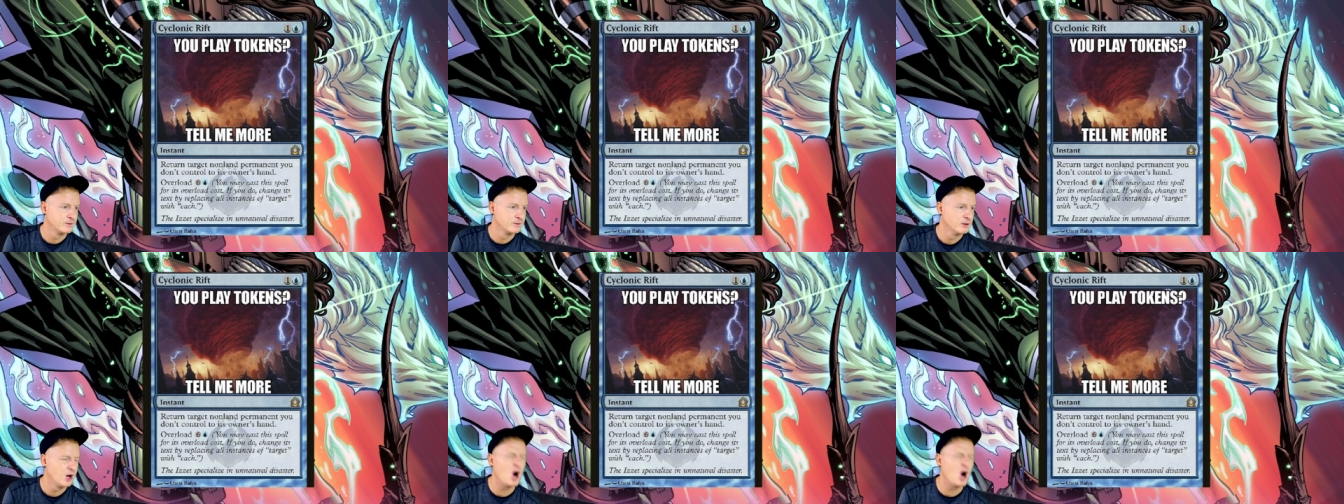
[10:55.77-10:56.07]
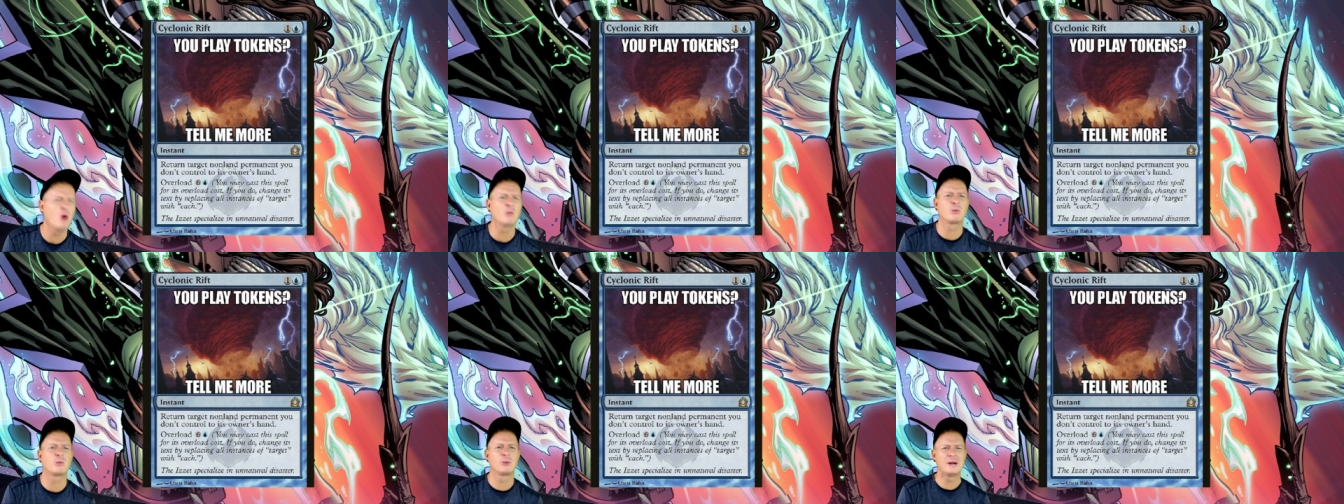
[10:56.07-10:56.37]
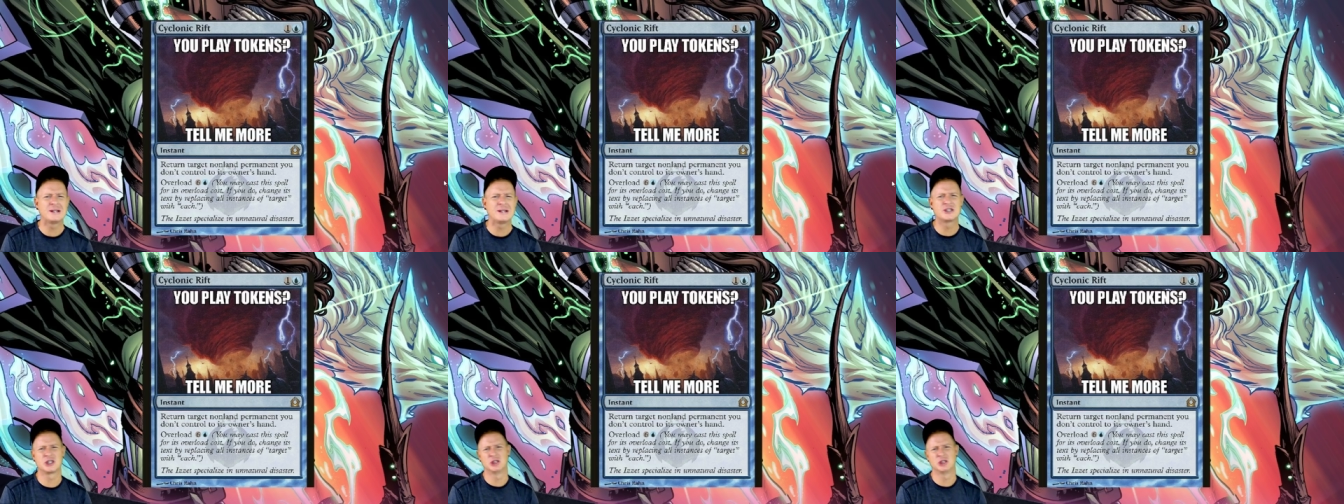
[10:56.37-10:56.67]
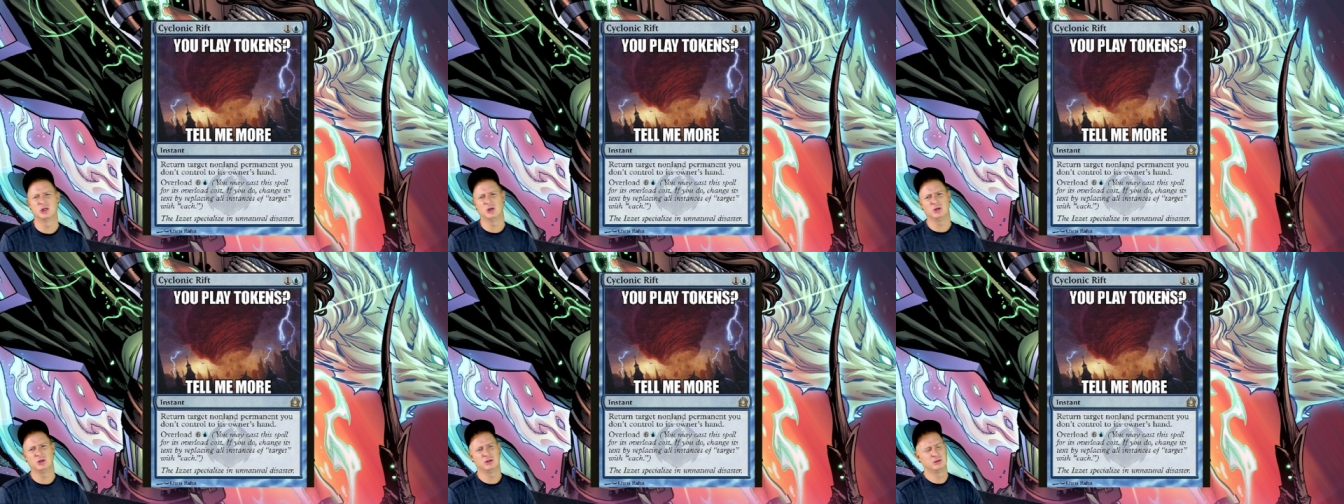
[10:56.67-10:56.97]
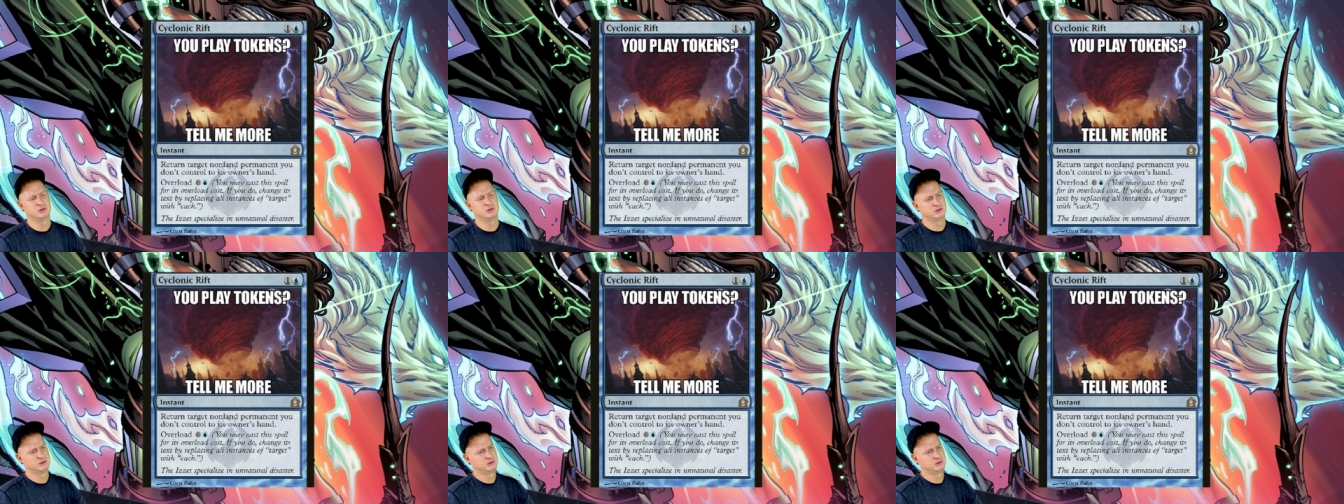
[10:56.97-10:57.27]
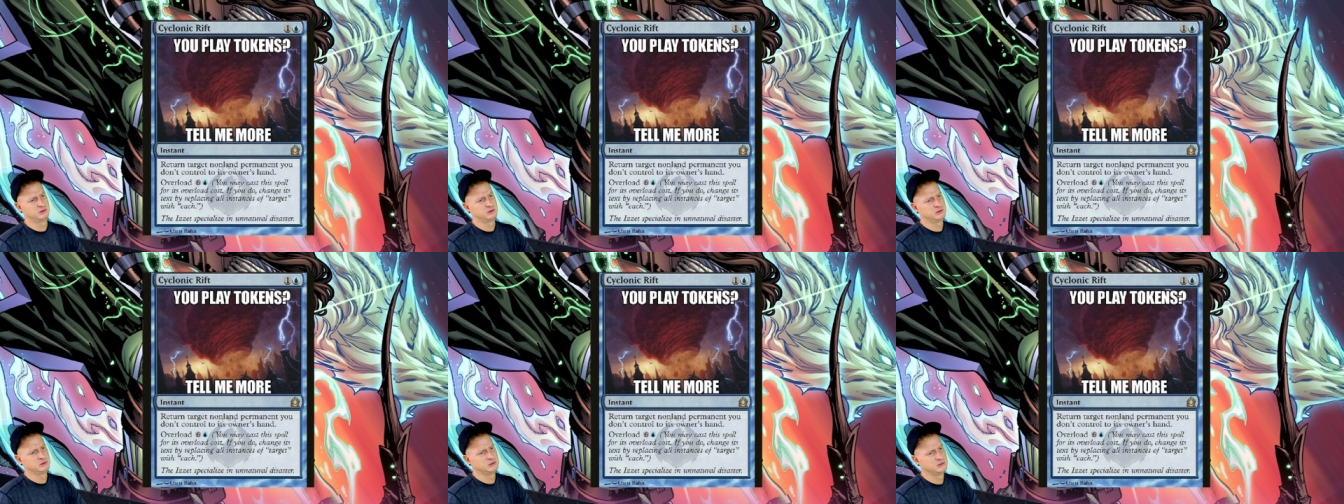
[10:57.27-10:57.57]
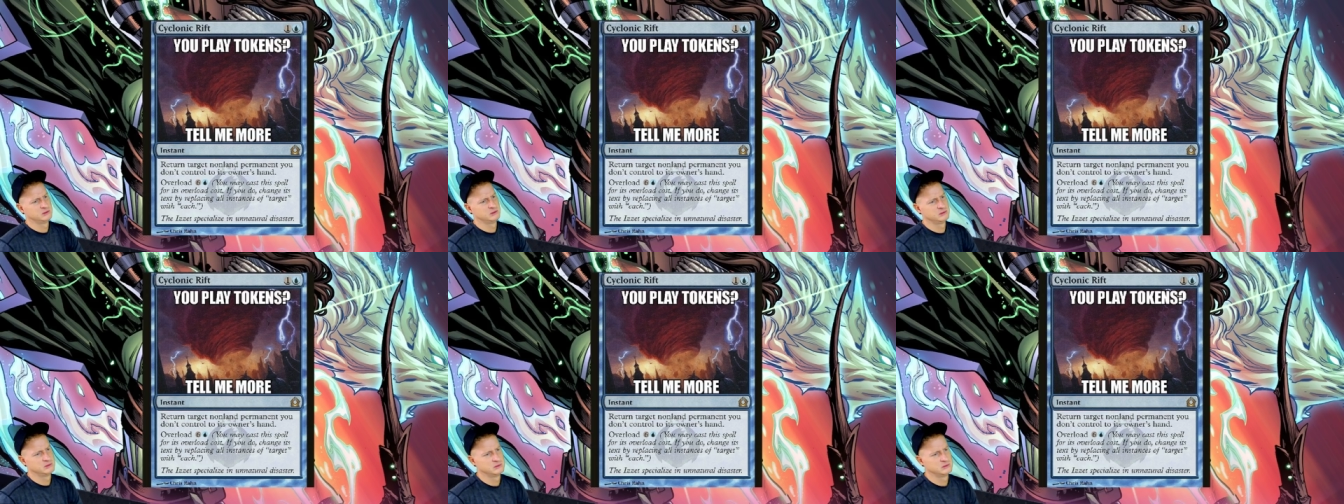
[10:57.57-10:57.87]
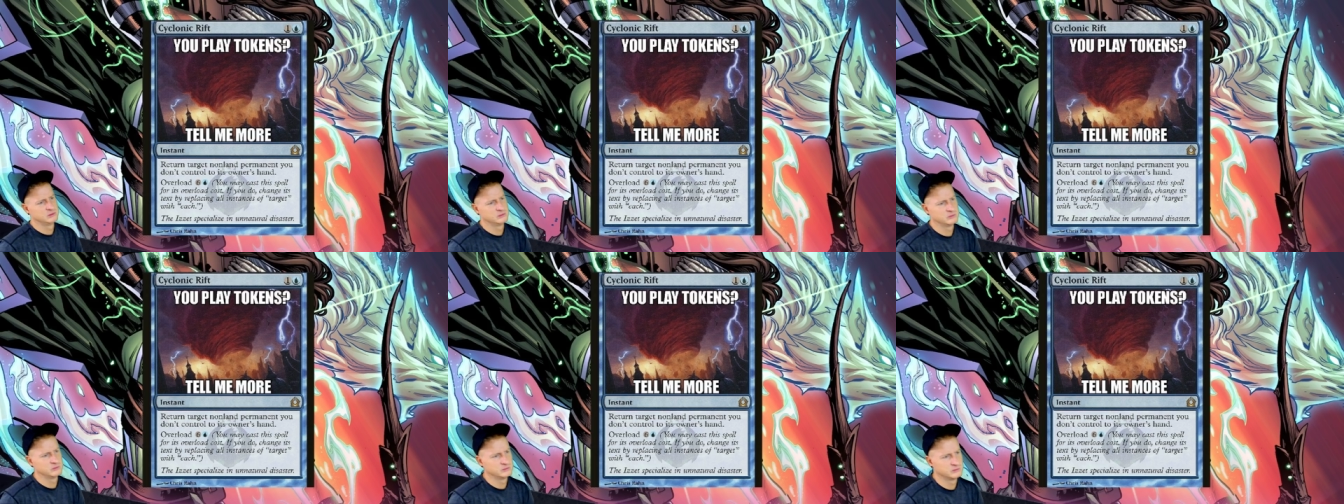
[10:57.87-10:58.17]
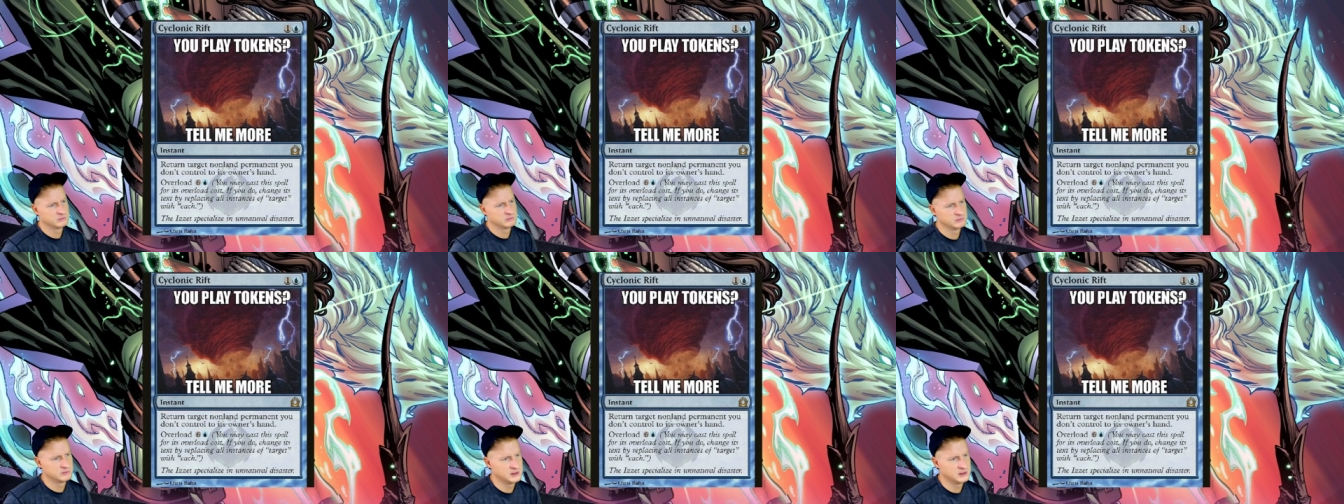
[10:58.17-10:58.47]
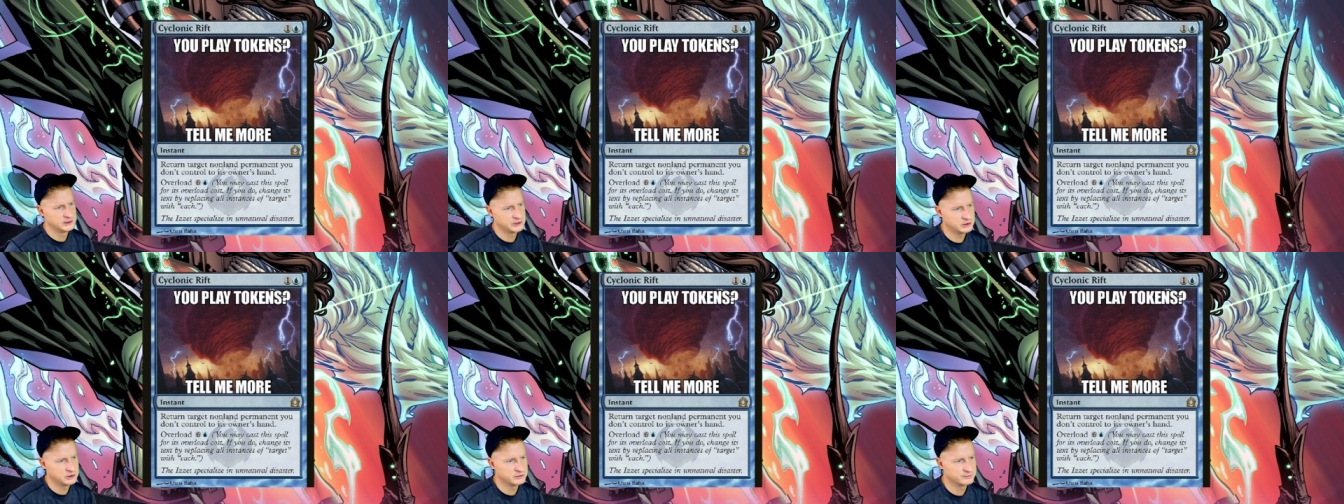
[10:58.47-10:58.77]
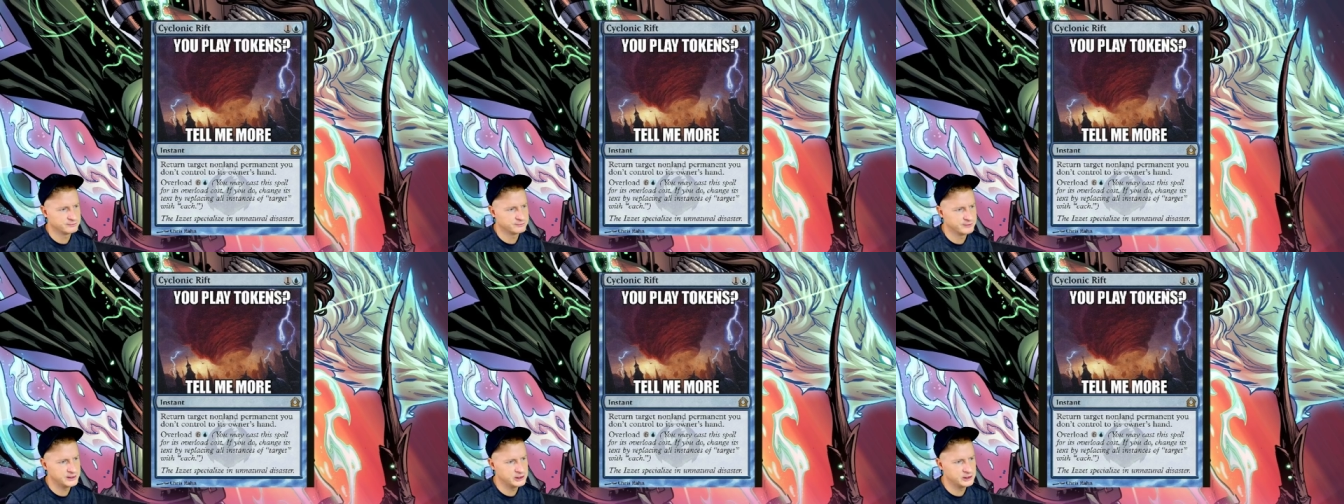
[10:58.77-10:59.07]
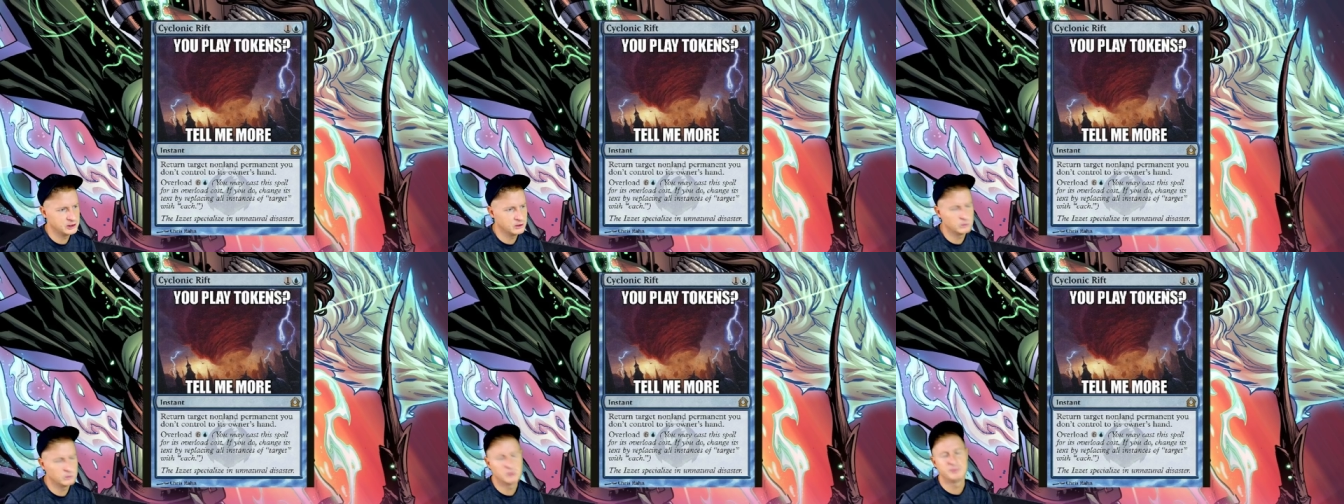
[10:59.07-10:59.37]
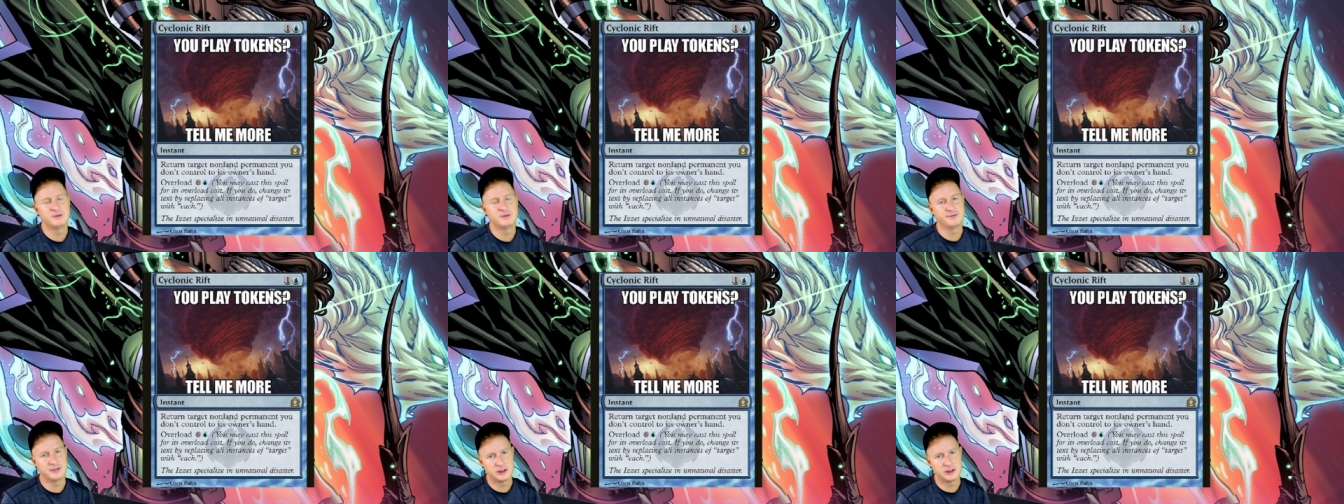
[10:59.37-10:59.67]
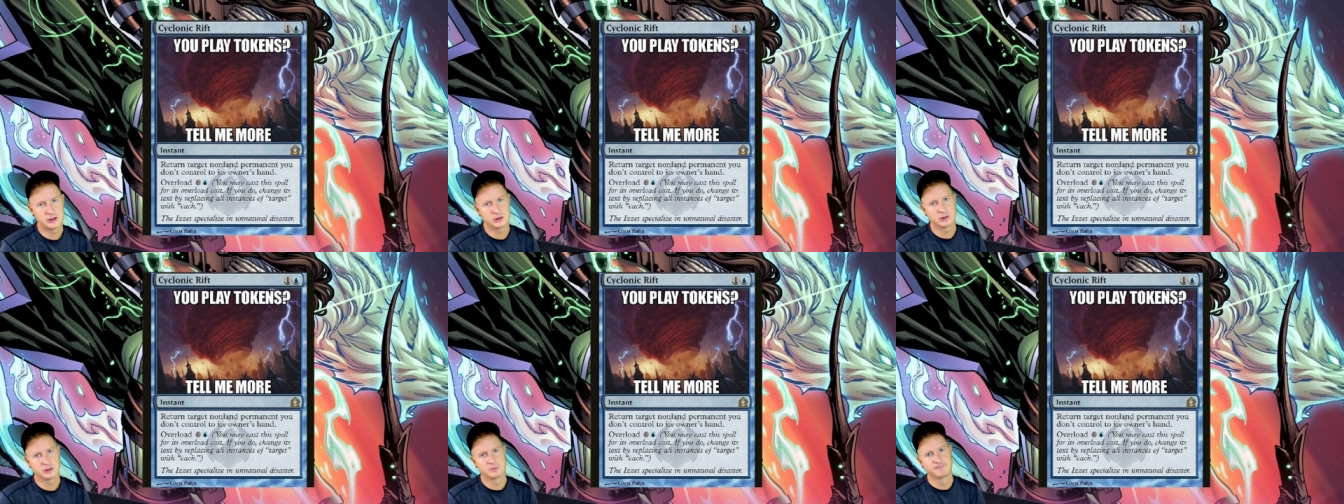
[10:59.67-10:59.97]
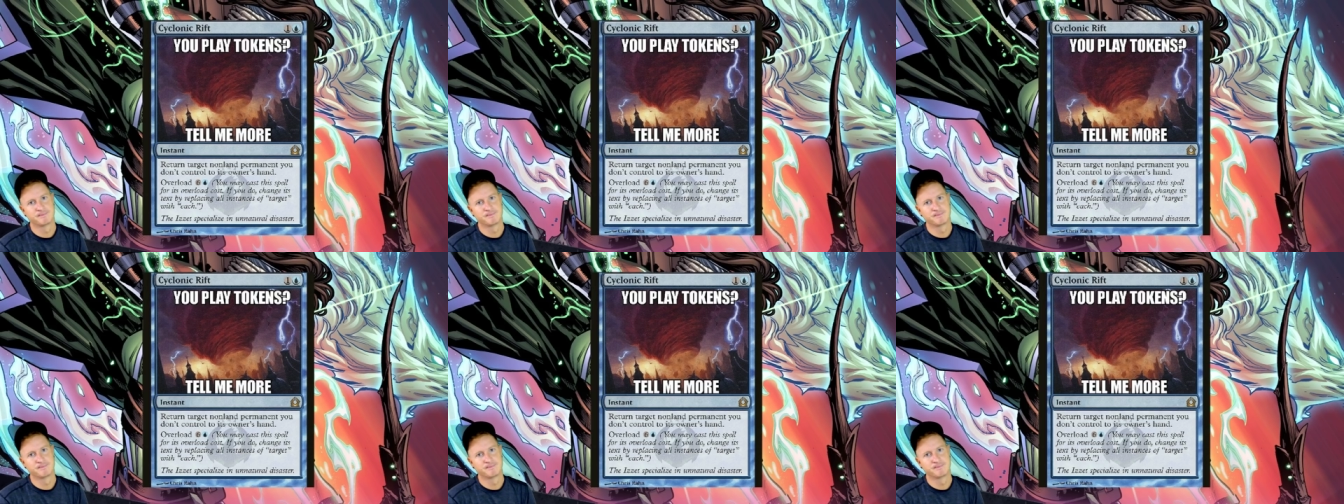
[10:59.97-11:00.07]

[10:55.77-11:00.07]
Original. And your video will be featured.